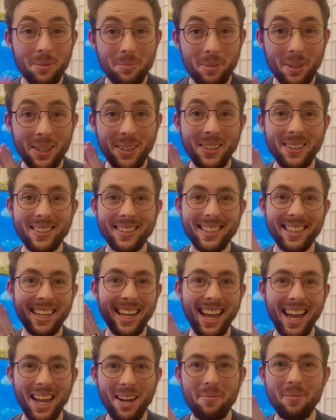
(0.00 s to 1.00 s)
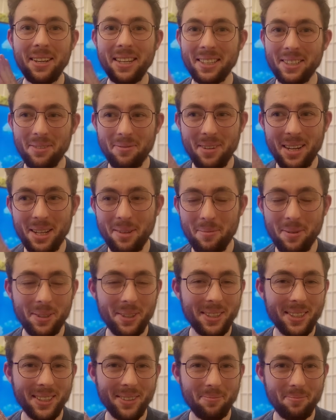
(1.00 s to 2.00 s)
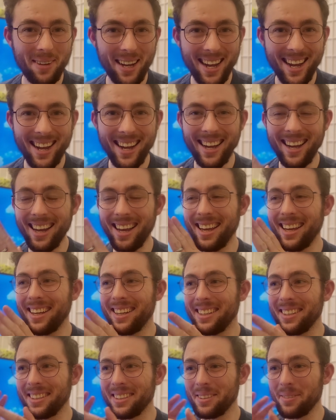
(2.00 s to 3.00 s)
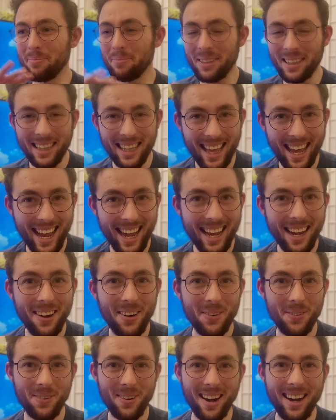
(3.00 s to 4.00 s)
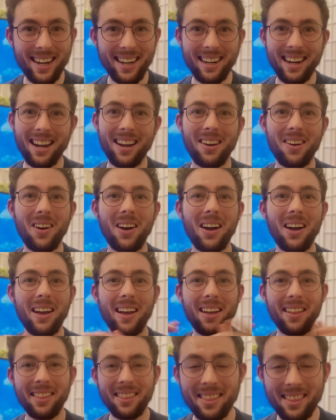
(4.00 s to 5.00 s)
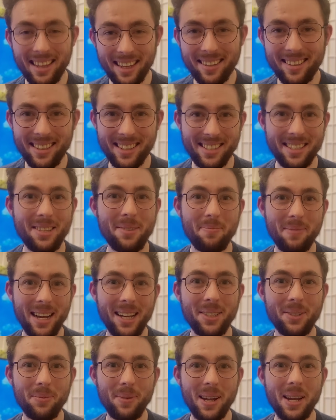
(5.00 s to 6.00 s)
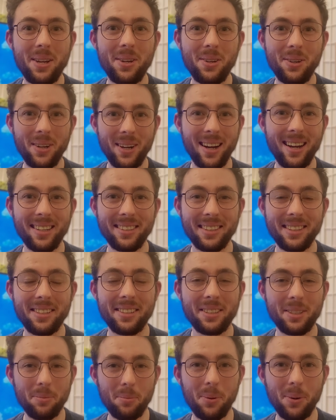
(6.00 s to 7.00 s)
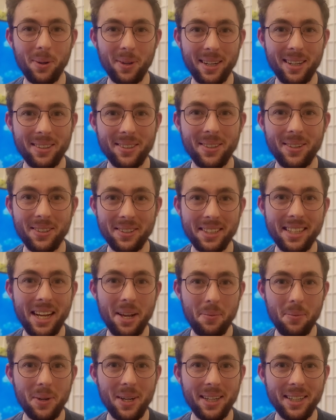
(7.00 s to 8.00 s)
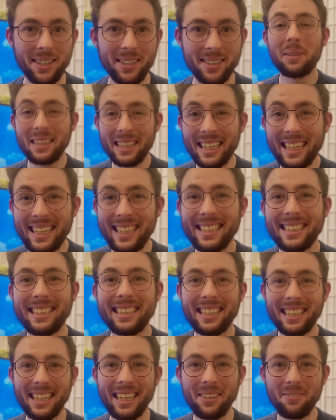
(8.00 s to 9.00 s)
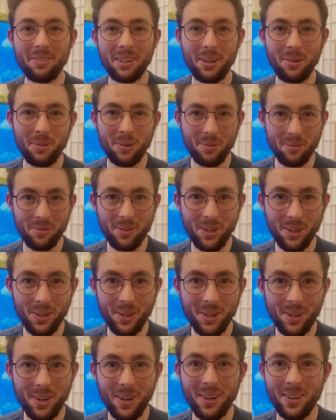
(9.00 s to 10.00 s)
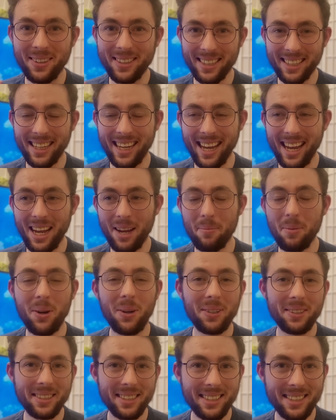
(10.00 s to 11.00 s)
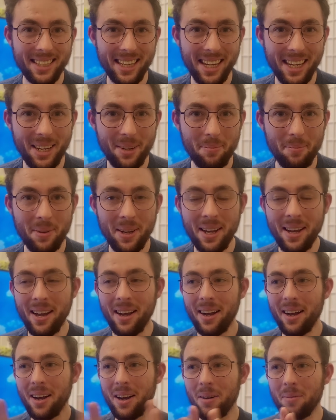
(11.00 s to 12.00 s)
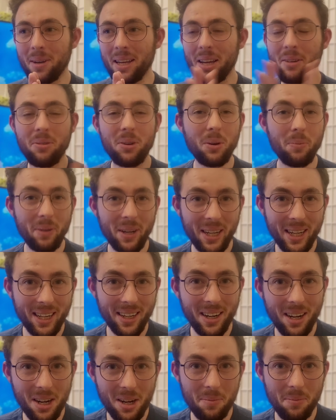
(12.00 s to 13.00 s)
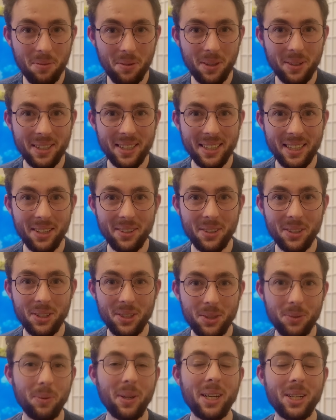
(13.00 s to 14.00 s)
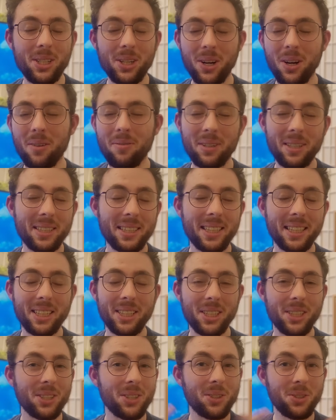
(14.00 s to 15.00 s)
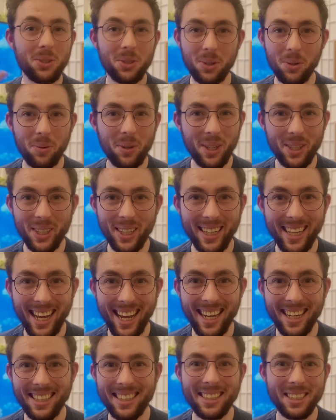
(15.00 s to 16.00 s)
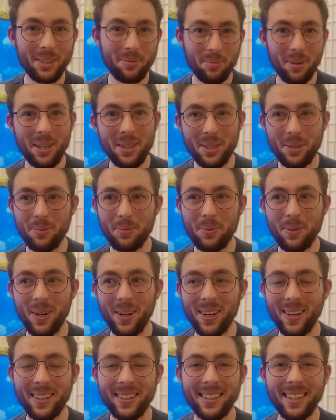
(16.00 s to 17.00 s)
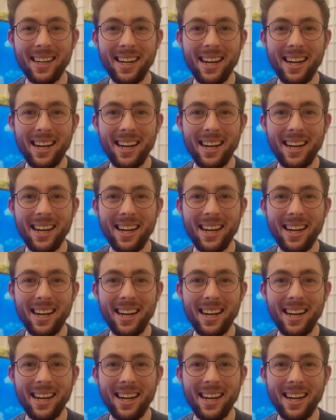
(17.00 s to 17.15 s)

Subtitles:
because the game is available to buy and play right now, this is the best way you guys can support us on day one. Please leave a review on the game on Steam. If you're picking it up for the Nintendo Switch, obviously just do what you can to spread the word.